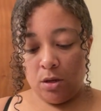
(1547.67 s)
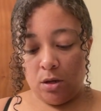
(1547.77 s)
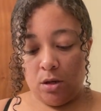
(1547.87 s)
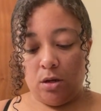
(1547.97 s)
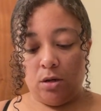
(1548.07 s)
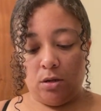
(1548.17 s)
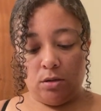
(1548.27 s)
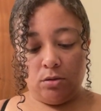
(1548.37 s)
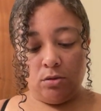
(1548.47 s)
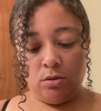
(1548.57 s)
uh,
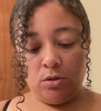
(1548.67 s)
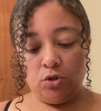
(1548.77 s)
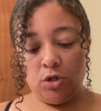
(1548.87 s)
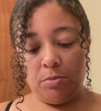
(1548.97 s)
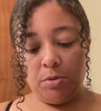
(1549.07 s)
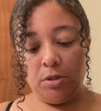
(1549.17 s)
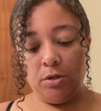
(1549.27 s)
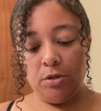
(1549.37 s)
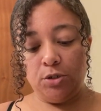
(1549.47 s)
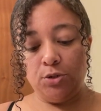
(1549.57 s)
trip
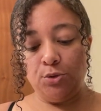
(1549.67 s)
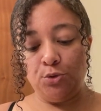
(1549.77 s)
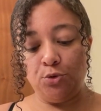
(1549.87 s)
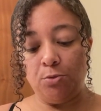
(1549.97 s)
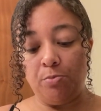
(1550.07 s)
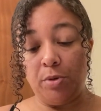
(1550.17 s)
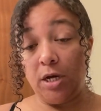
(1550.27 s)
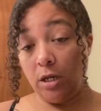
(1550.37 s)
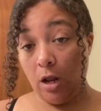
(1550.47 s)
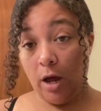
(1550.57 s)
to
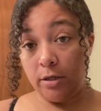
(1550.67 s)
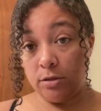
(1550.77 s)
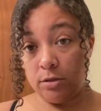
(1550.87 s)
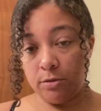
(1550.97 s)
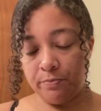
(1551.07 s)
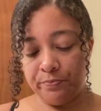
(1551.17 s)
Big Lots,